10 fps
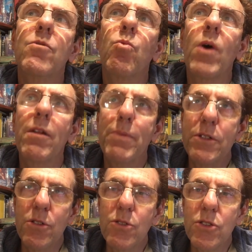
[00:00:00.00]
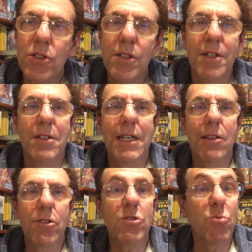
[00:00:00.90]
well produced. It
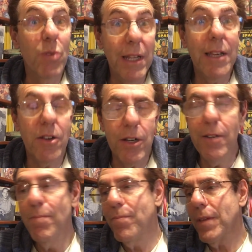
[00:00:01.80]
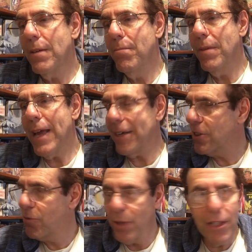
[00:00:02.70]
looks really good. It has
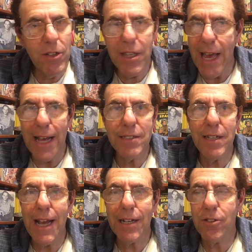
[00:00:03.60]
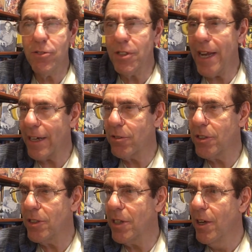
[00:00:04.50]
a really good cast, actors and
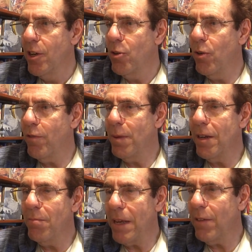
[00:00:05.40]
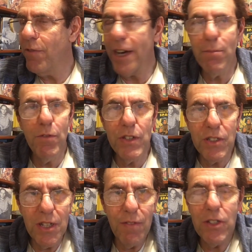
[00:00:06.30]
actresses who have been in many fine movies
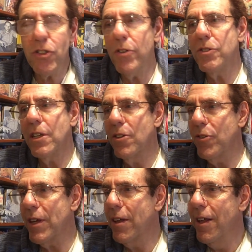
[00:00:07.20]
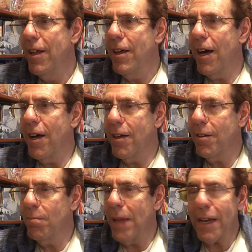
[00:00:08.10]
and T V shows, including
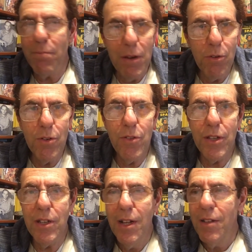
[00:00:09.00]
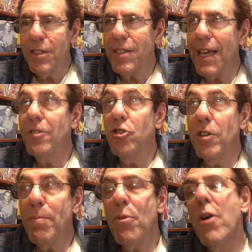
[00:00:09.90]
uh, Black Mirror, the, the San
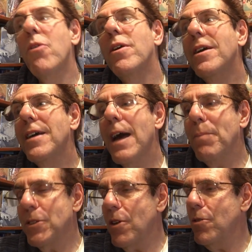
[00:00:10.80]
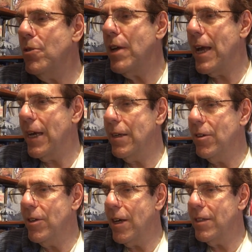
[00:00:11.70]
Junipero episode,
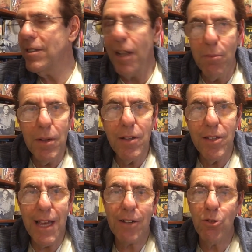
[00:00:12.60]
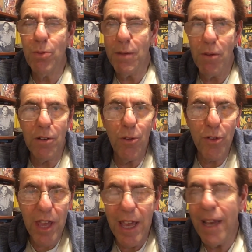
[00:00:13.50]
and uh, Selma, the actor who played Martin
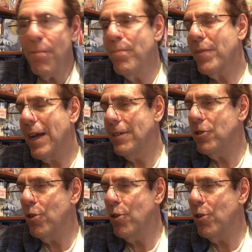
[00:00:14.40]
Luther King, and